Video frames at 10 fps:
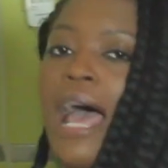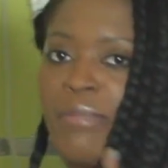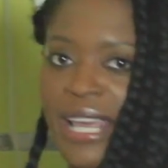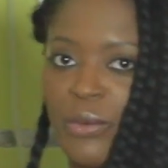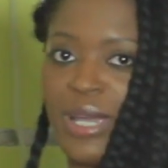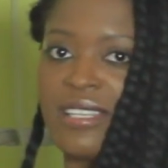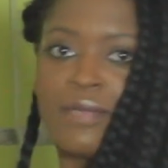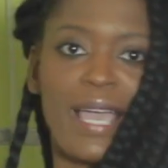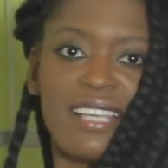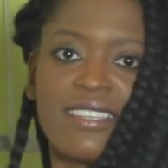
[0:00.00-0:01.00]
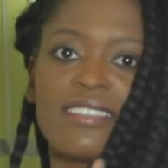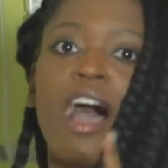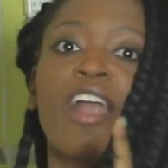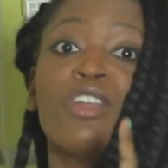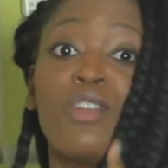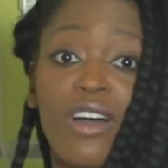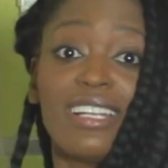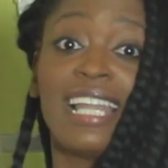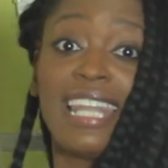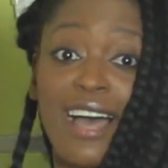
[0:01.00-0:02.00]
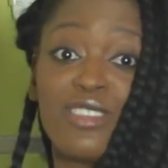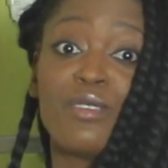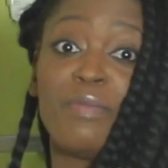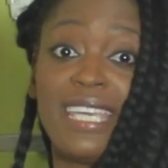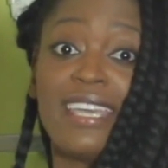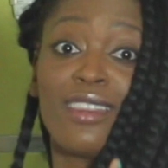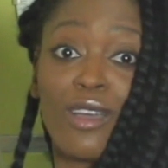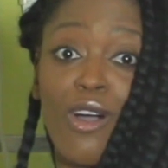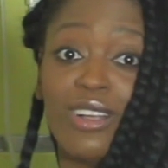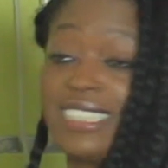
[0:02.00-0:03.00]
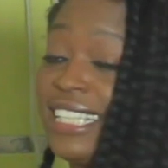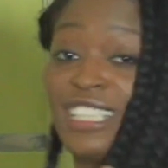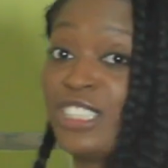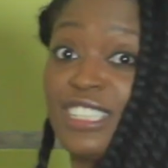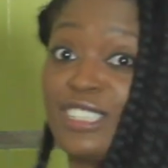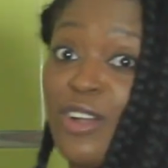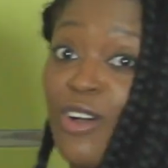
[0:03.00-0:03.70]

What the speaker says: And by the way, spices are not allowed to be in the cost. They're just